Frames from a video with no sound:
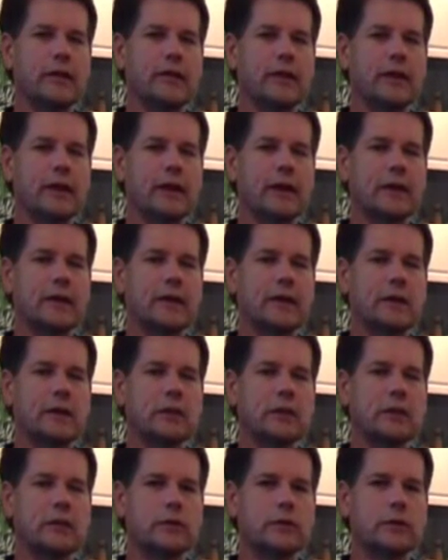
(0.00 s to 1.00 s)
finance
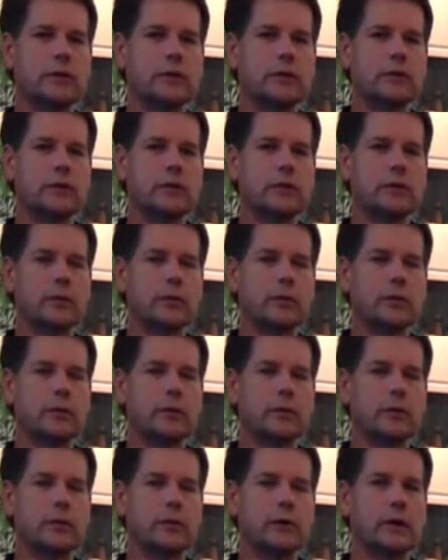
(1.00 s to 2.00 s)
industry for
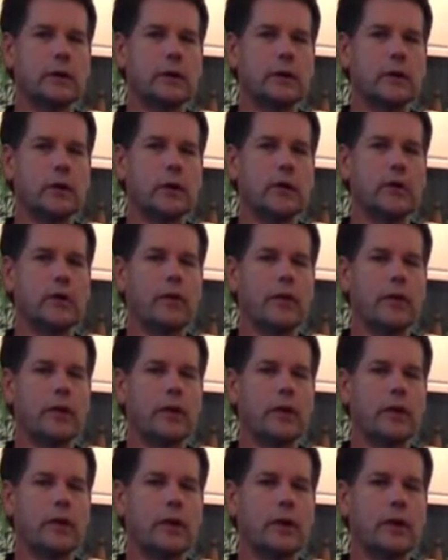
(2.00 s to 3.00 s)
over
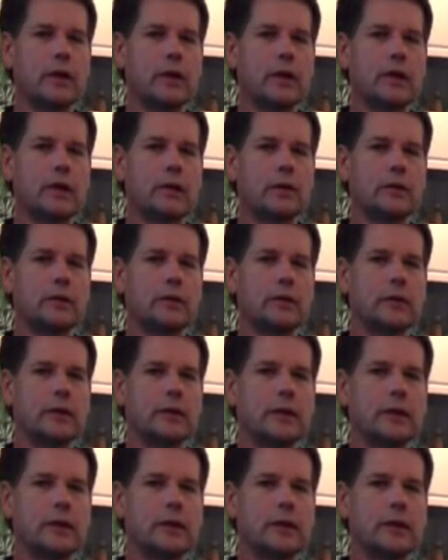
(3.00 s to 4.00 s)
30 years,
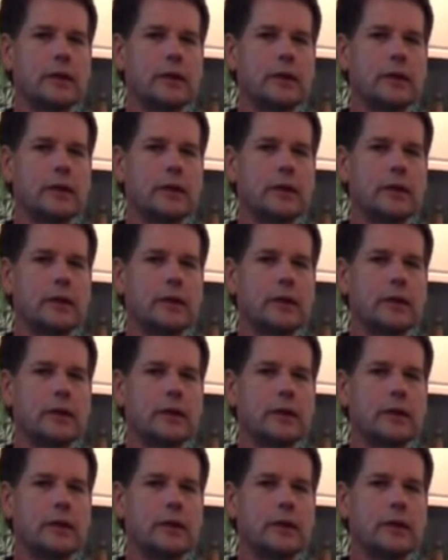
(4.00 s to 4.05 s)
and